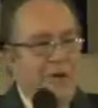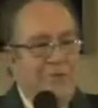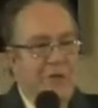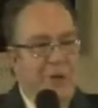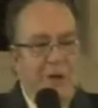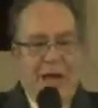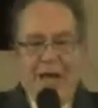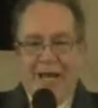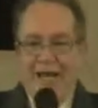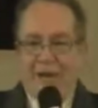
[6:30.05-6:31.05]
And if you don't
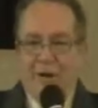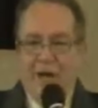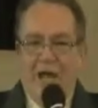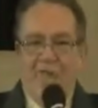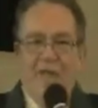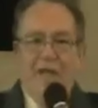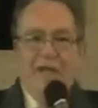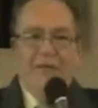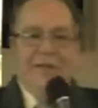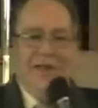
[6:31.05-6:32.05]
like it in your
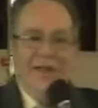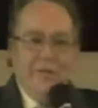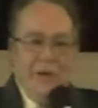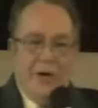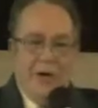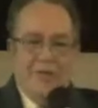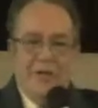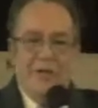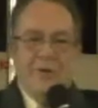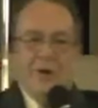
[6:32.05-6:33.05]
life, then get rid of it
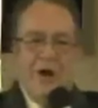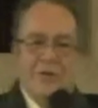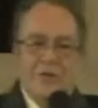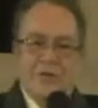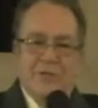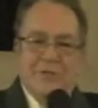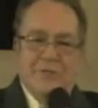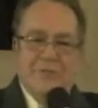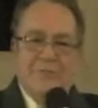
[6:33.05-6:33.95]
in your consciousness.